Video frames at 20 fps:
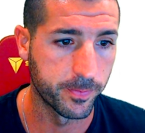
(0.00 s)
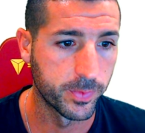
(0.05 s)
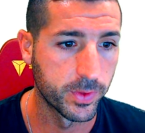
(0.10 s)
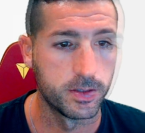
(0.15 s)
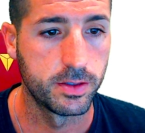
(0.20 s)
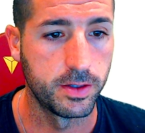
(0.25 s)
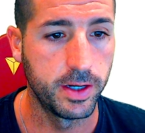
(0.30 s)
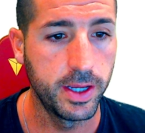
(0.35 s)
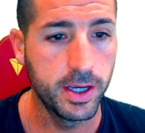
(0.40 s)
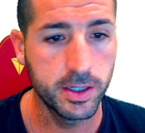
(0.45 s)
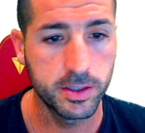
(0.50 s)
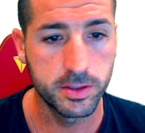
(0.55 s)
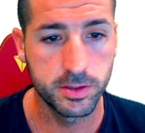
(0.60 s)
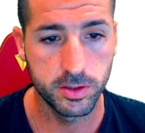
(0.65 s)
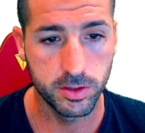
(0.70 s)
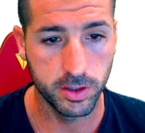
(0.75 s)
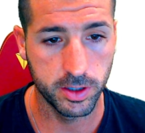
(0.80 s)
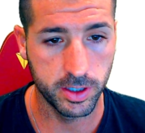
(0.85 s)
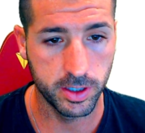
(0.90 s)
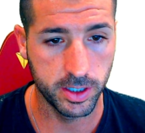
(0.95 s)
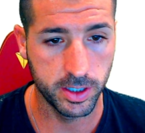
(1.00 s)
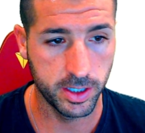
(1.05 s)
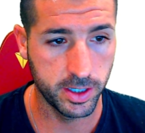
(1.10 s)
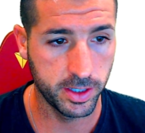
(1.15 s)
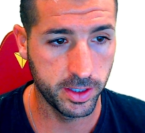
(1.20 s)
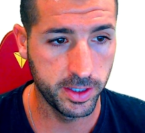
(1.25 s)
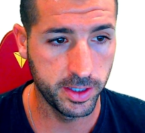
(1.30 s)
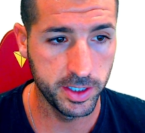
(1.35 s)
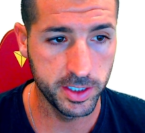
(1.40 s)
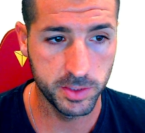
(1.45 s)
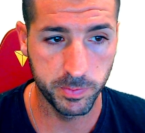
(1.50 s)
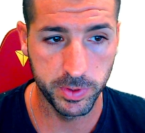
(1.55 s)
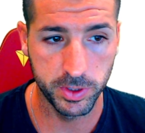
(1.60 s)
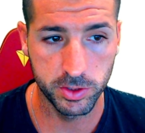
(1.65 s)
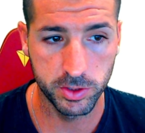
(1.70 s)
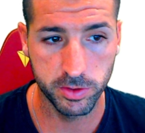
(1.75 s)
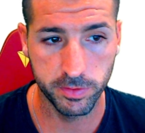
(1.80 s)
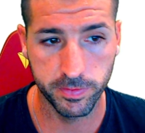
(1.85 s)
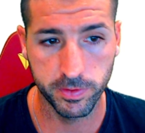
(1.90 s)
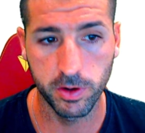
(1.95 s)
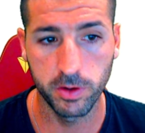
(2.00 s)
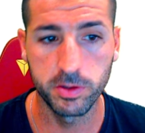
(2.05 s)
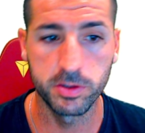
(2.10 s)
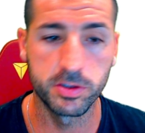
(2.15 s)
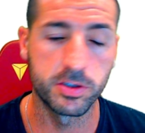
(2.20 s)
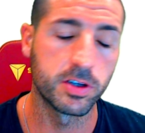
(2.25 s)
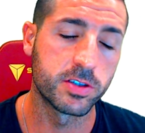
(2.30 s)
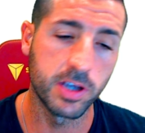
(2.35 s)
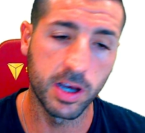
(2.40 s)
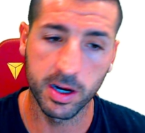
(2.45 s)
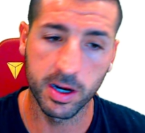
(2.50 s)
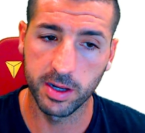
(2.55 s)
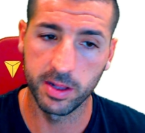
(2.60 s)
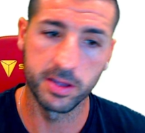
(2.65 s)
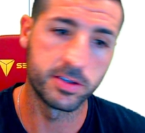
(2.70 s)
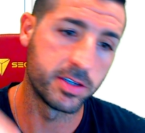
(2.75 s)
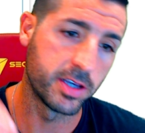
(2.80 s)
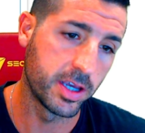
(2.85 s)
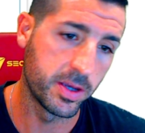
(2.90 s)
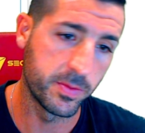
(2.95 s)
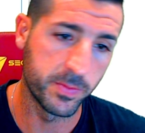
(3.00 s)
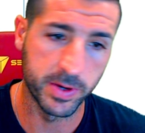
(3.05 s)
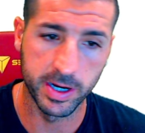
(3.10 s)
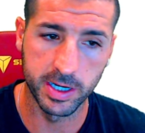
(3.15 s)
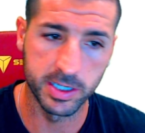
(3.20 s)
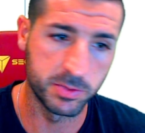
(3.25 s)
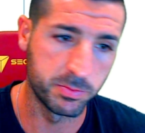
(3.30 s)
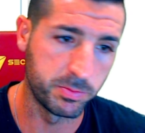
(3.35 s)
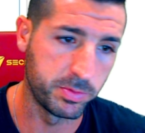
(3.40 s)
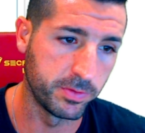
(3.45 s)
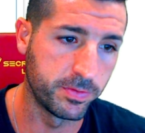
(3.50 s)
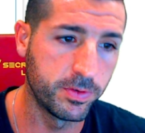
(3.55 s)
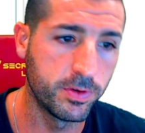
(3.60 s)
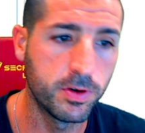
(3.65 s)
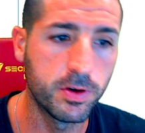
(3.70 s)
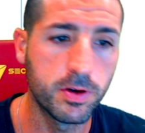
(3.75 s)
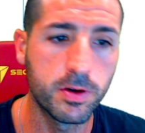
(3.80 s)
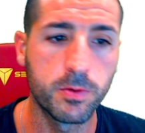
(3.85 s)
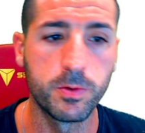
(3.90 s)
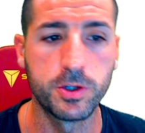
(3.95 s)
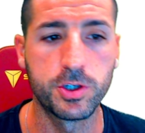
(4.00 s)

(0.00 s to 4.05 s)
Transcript: Next, this piece of code is exactly the same as before.